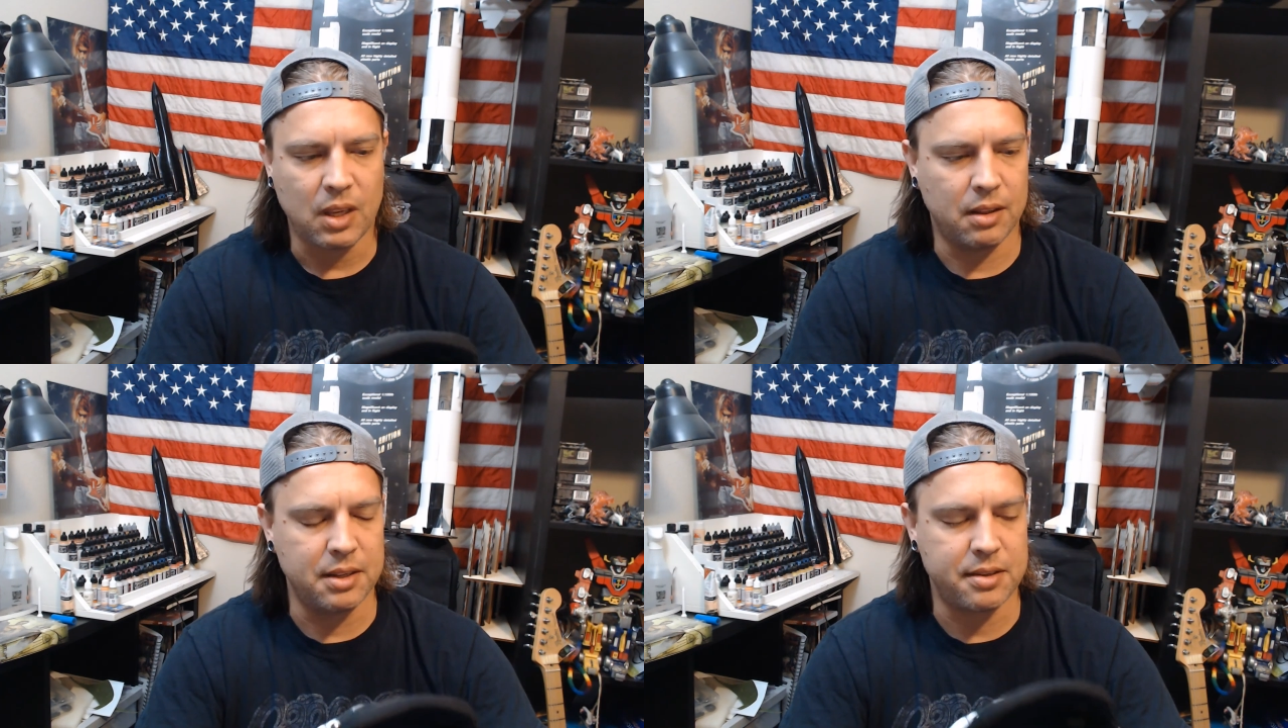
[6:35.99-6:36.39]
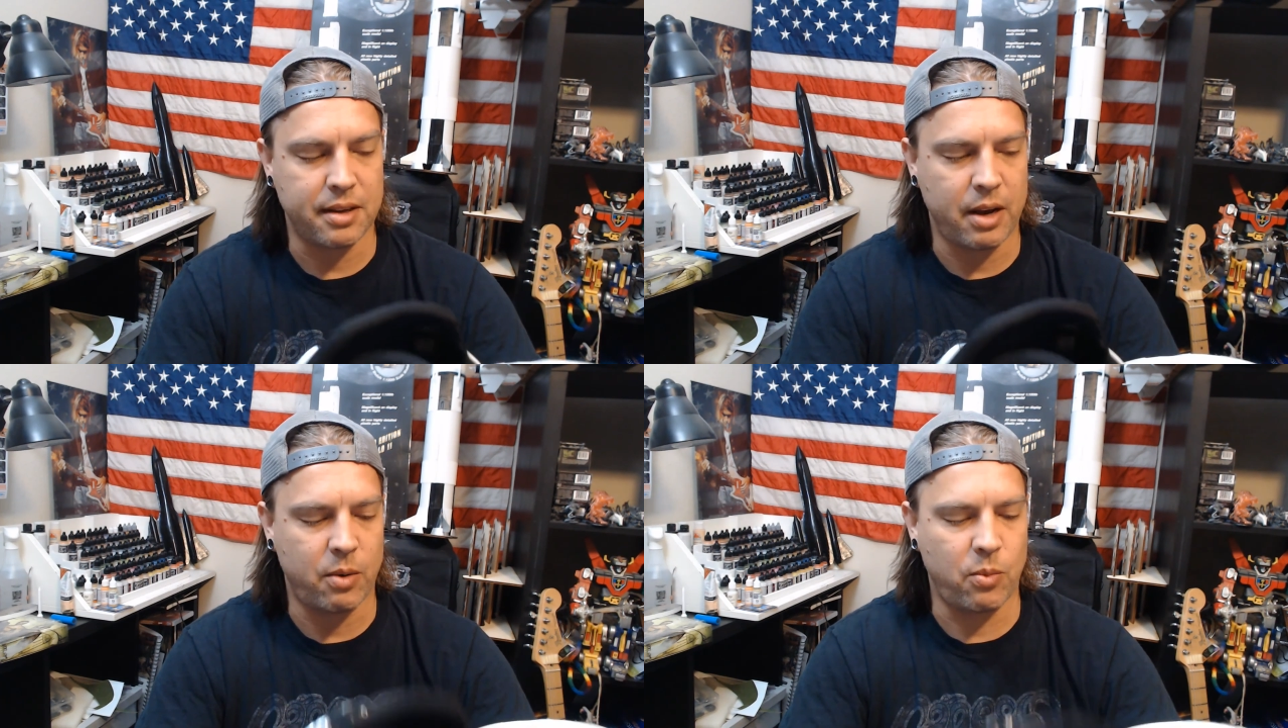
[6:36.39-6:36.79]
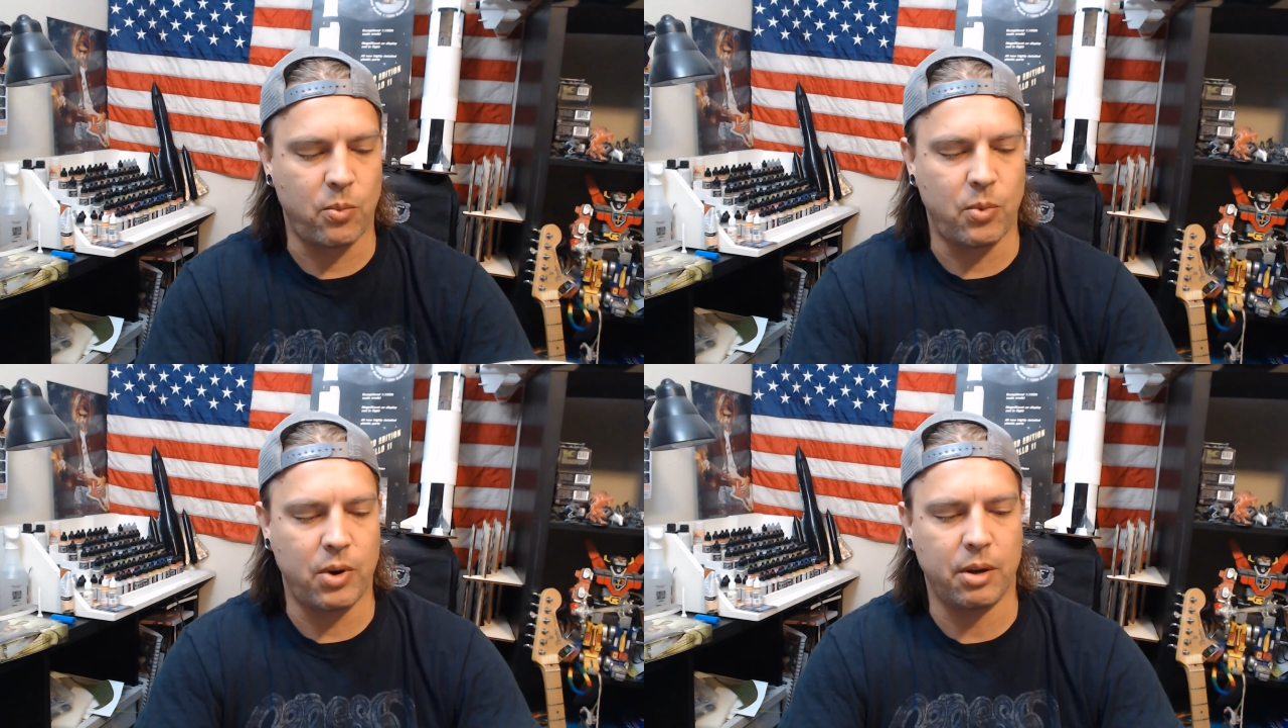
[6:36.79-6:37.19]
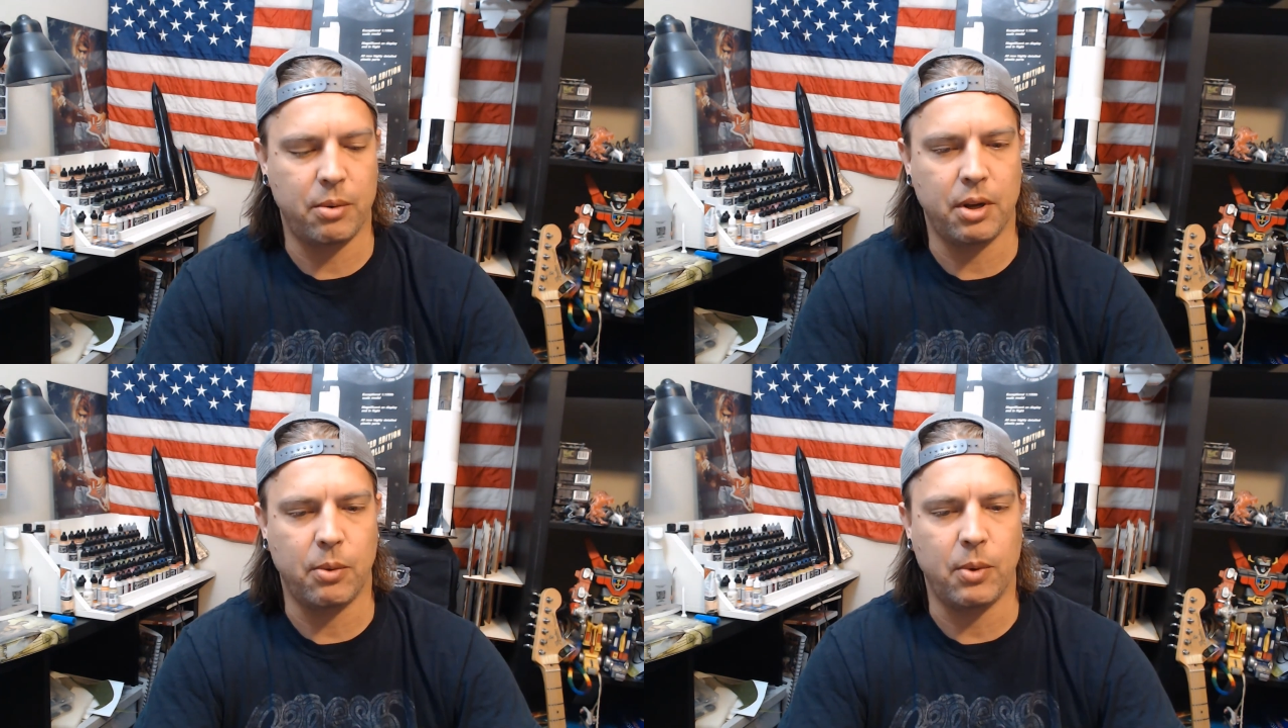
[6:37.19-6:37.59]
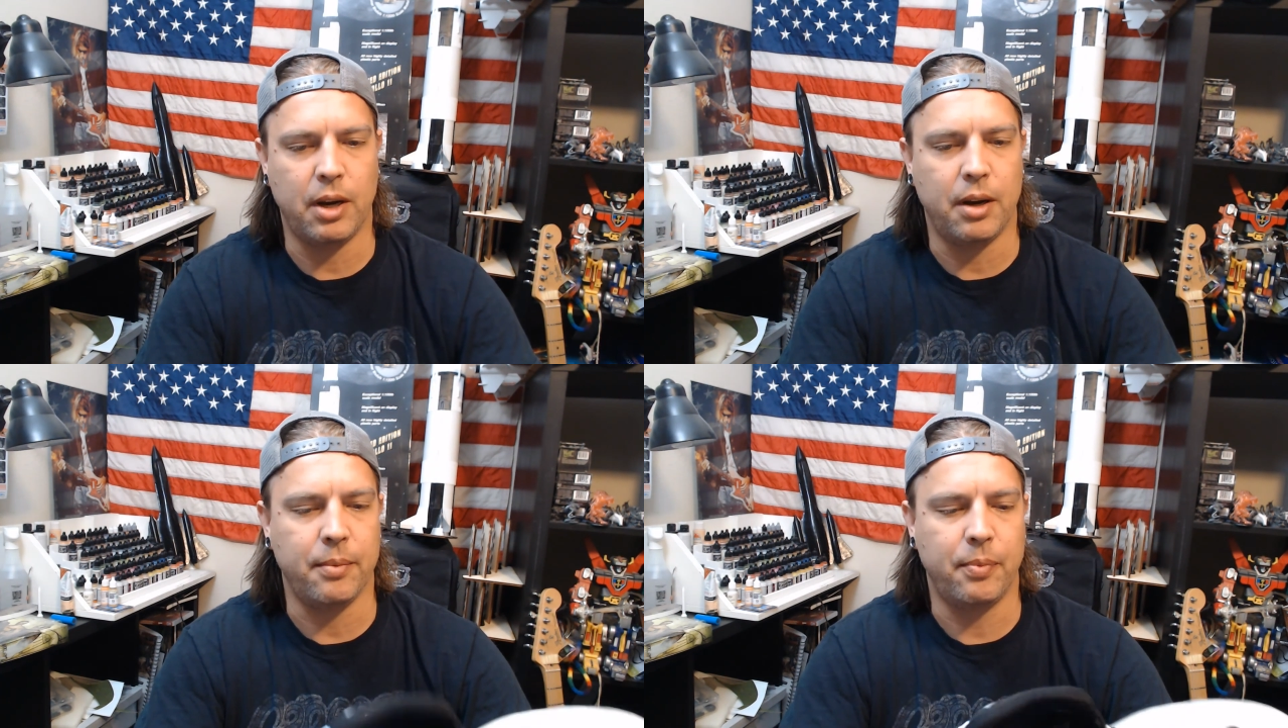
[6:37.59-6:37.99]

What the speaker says: These slide really, really well.